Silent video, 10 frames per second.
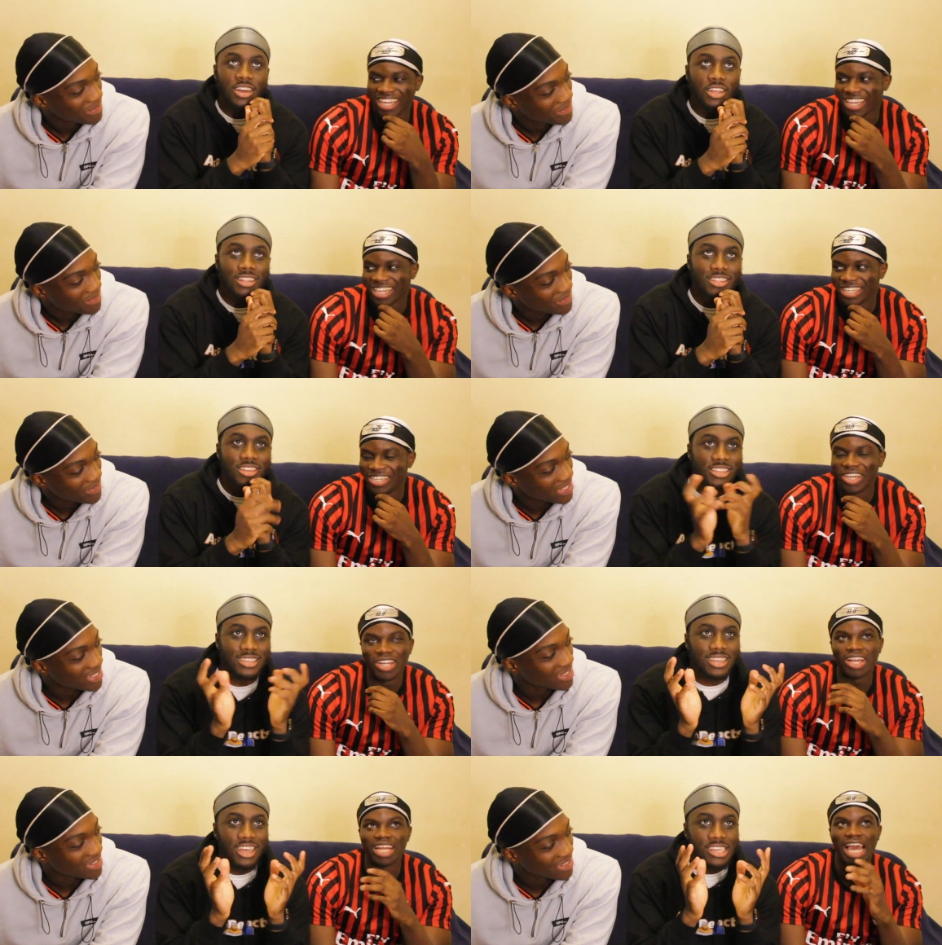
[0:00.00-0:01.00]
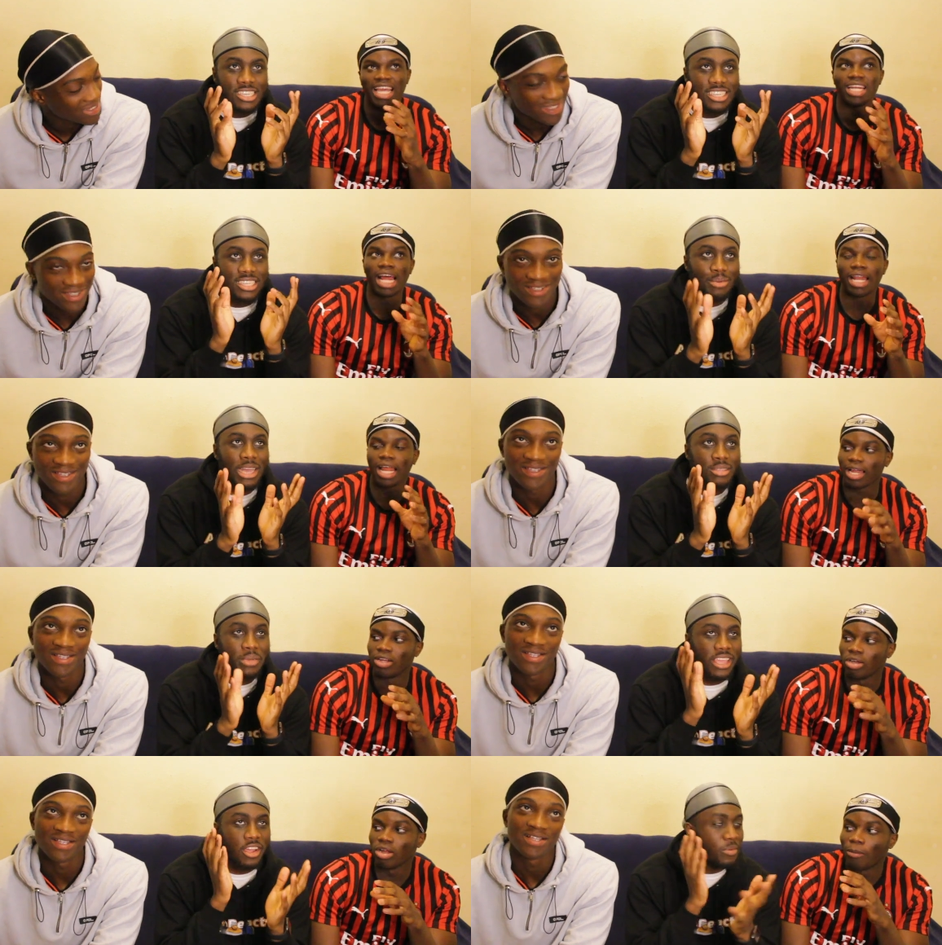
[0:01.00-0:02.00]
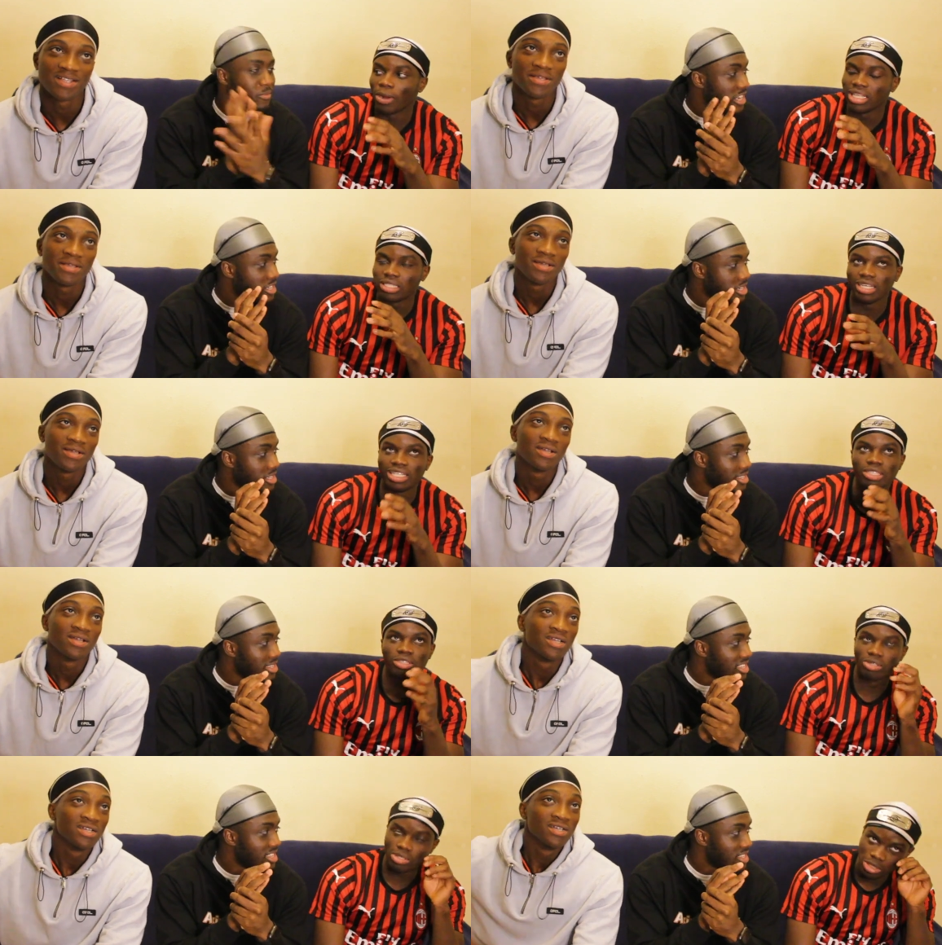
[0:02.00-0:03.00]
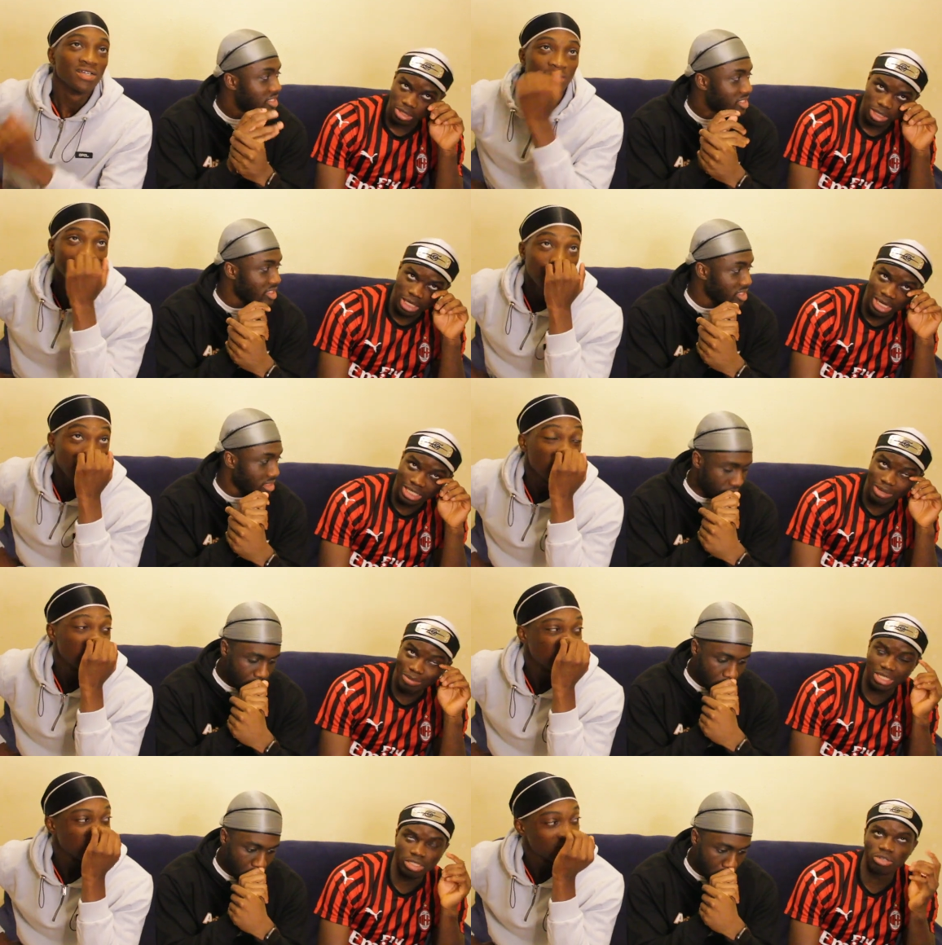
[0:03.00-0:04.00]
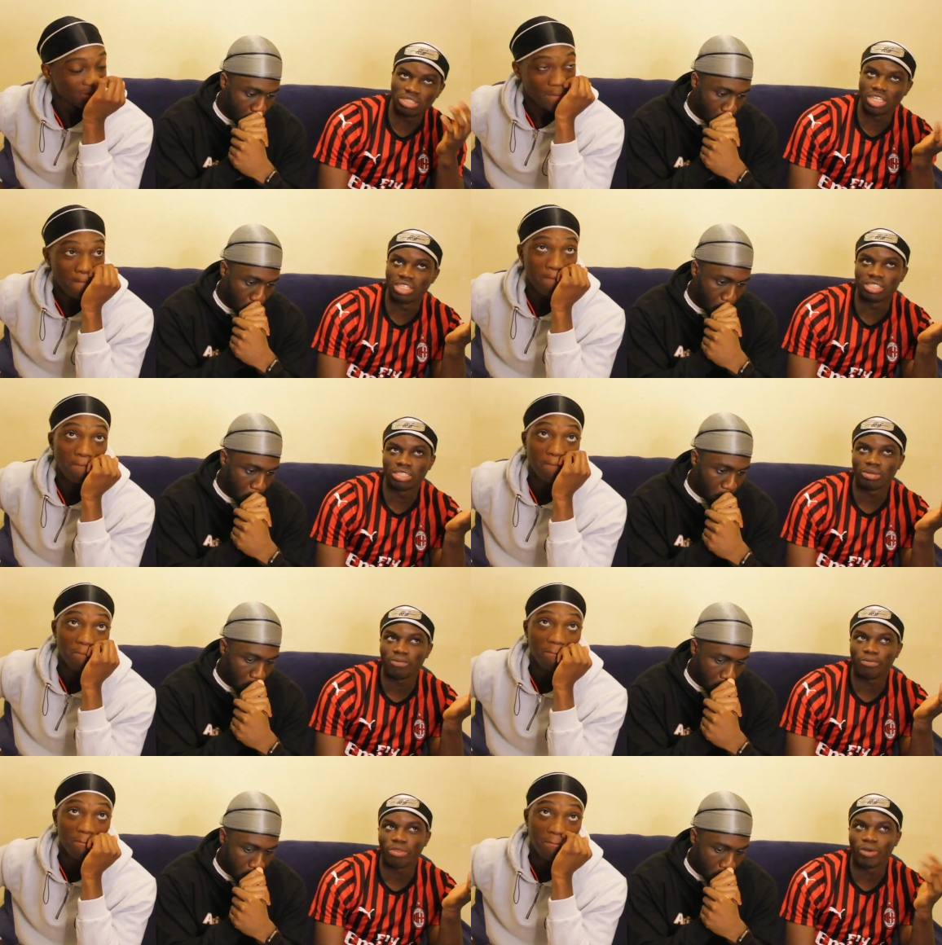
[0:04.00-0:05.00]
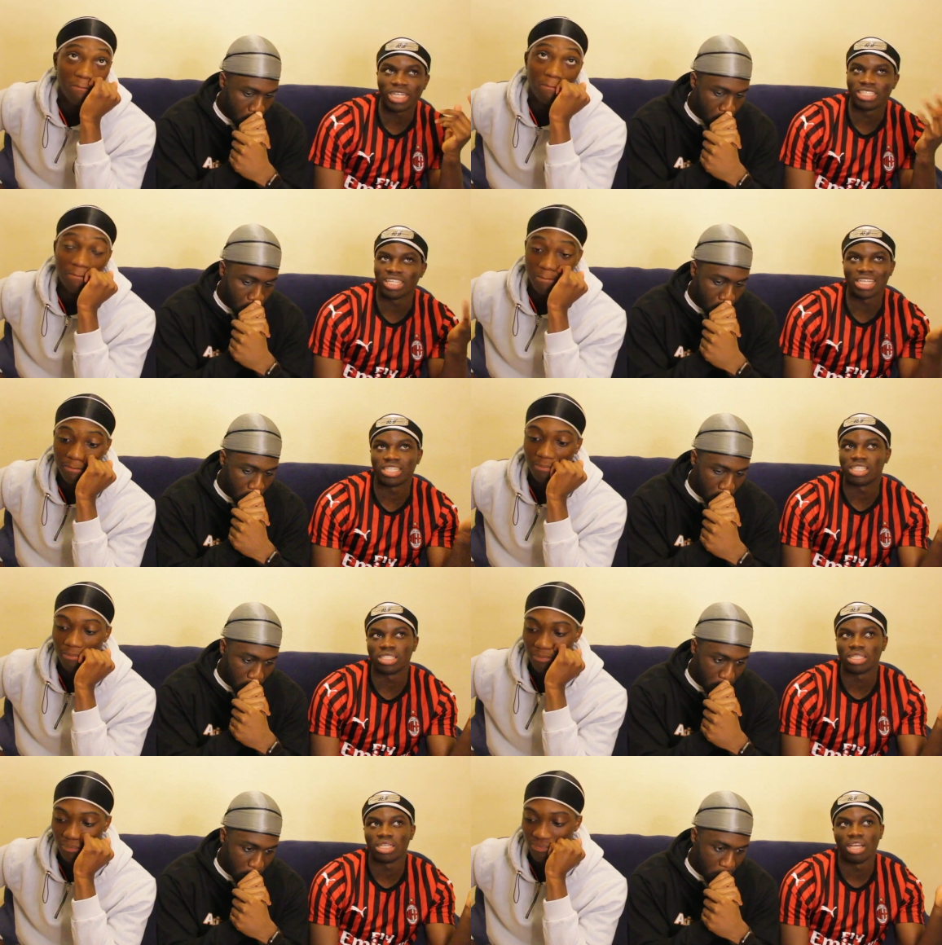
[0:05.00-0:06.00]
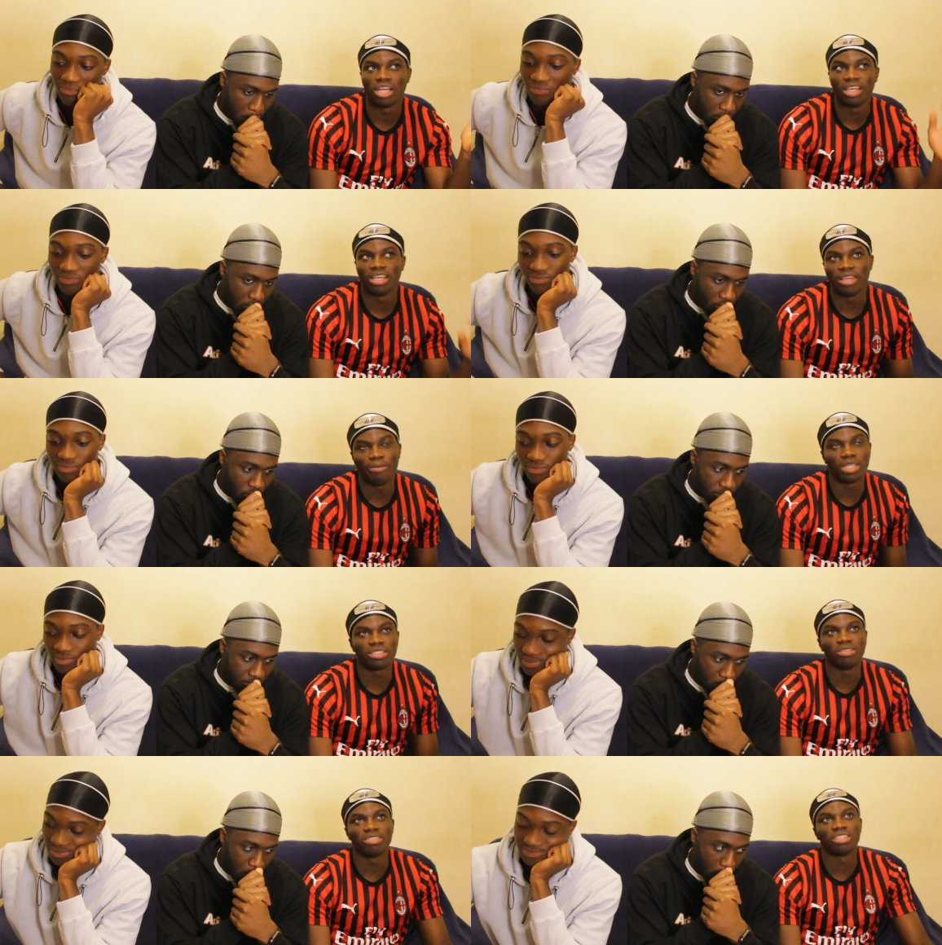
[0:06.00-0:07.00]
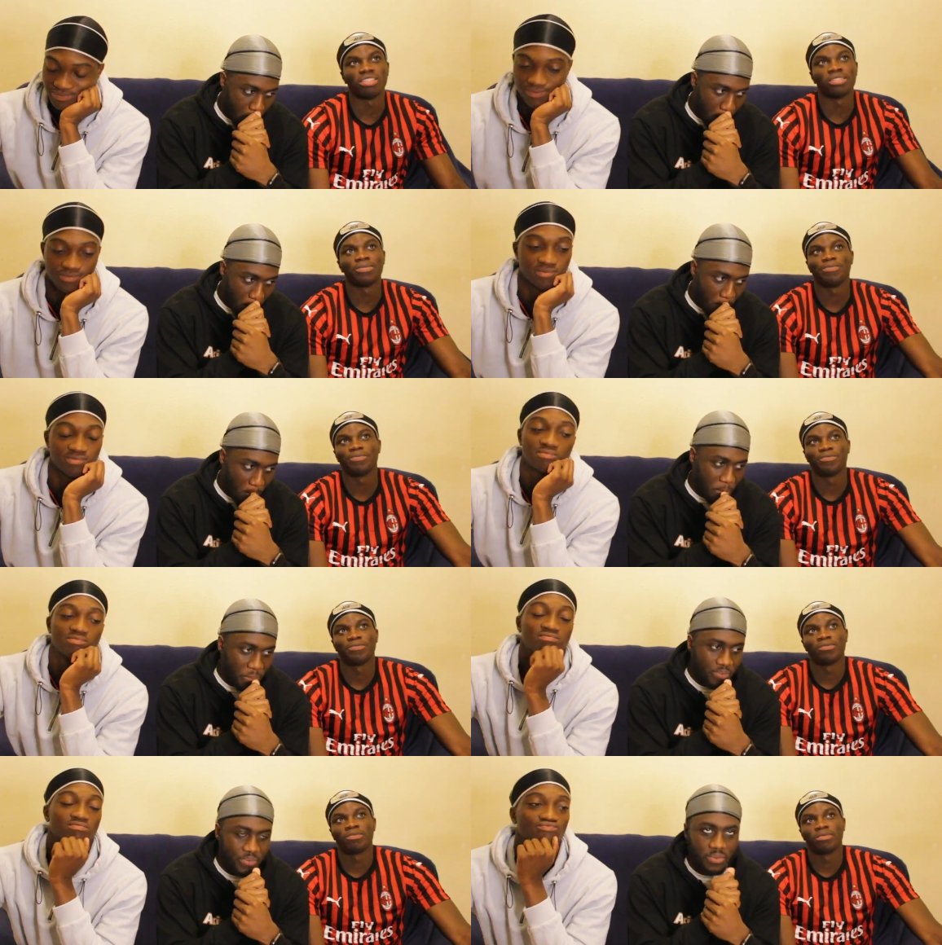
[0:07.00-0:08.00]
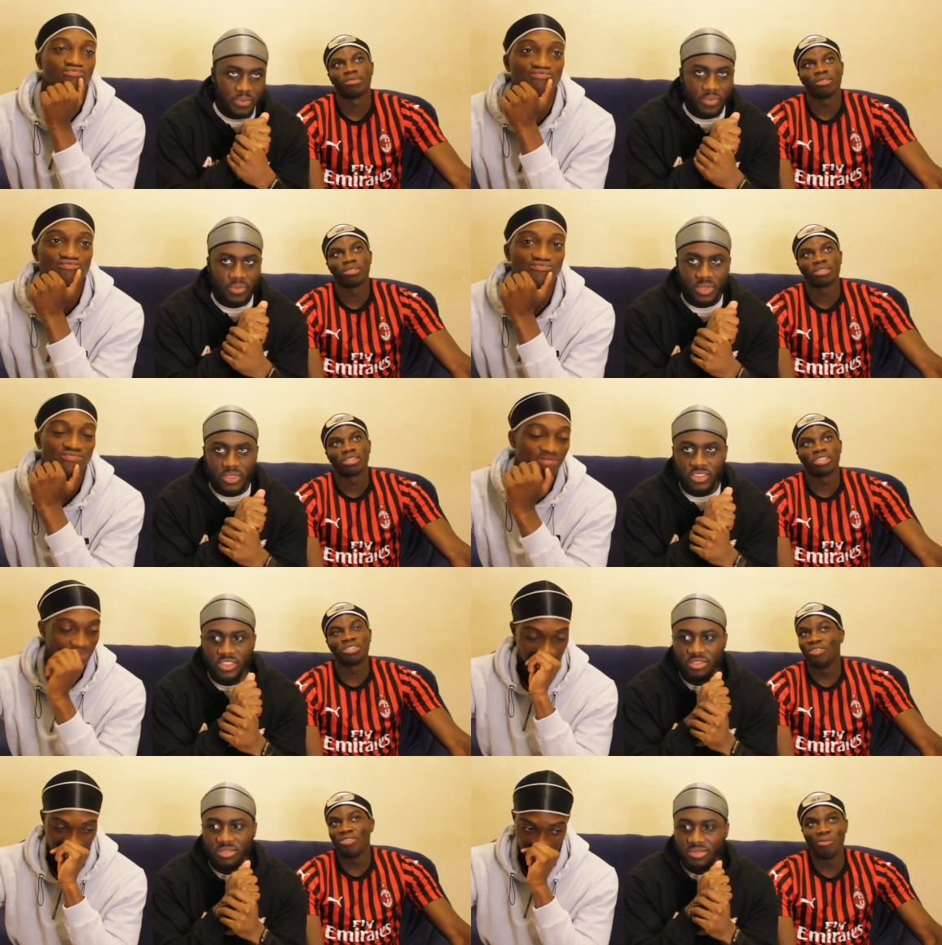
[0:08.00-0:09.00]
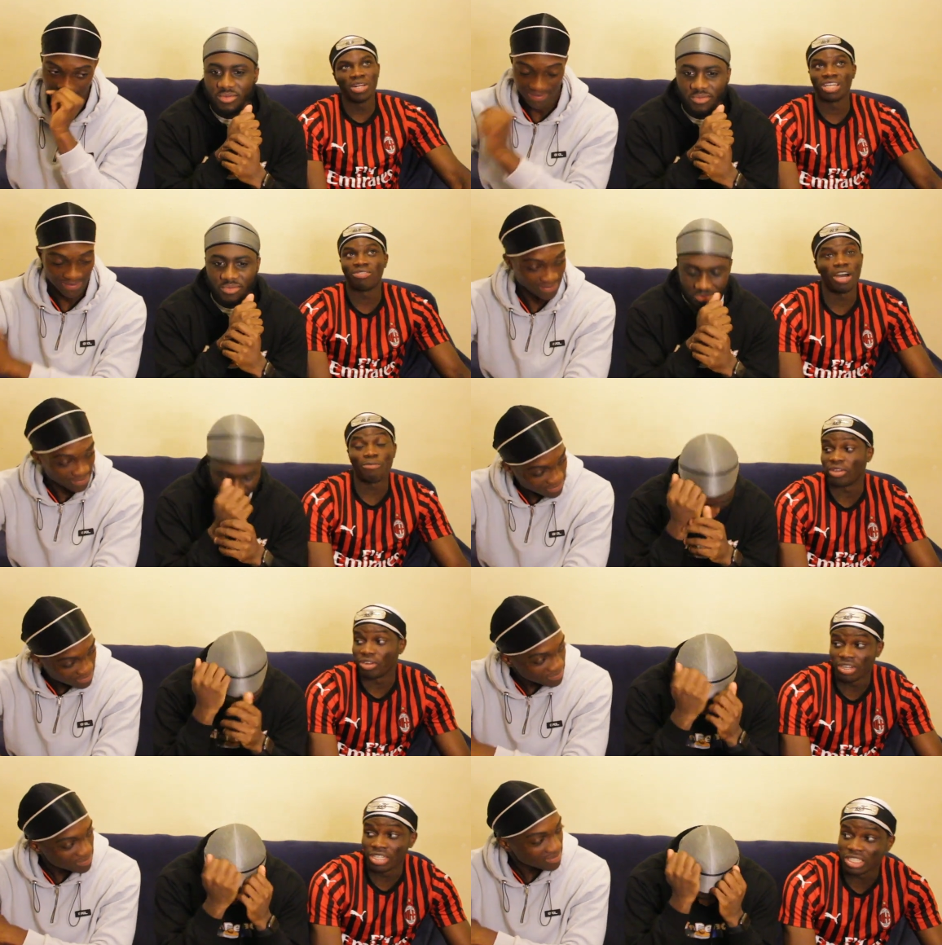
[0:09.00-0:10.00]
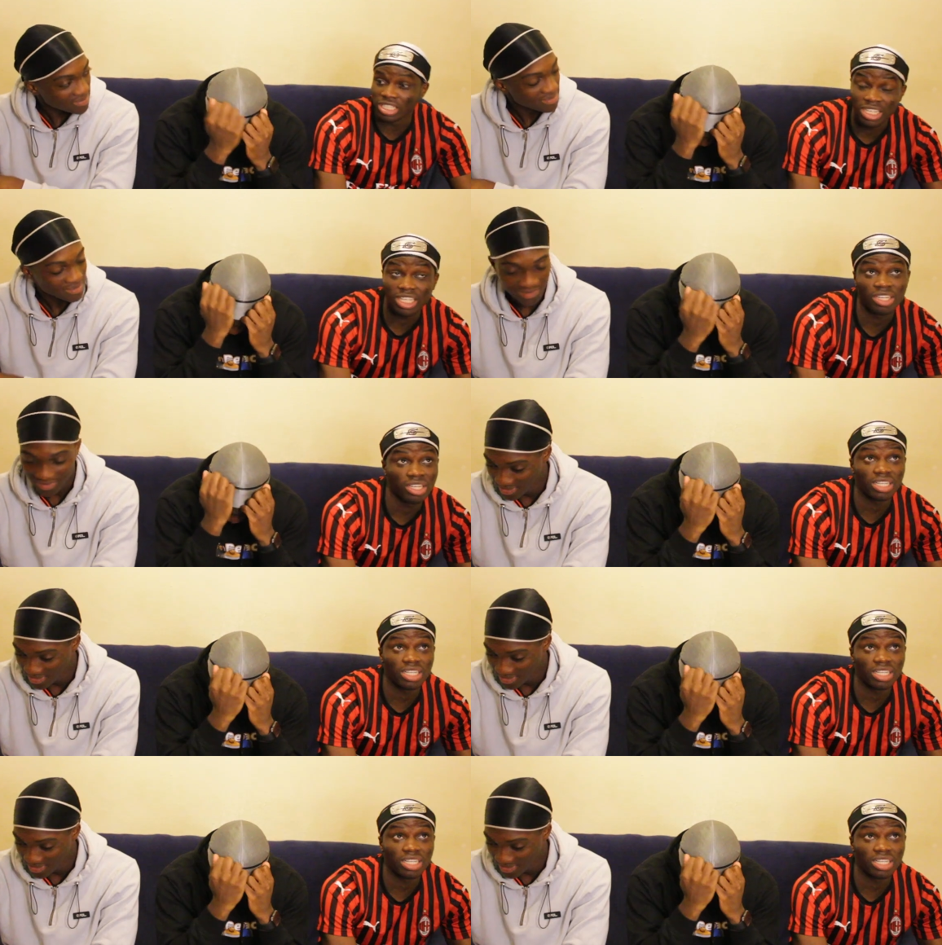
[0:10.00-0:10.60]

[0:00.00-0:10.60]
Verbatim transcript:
Speaker 1: No, no, no, no. No, no, like, she's like, about to make no, a no, but listen, listen, though, it literally makes no sense why she's like this. Like it what? makes no sense. She just something must have happened. Honestly,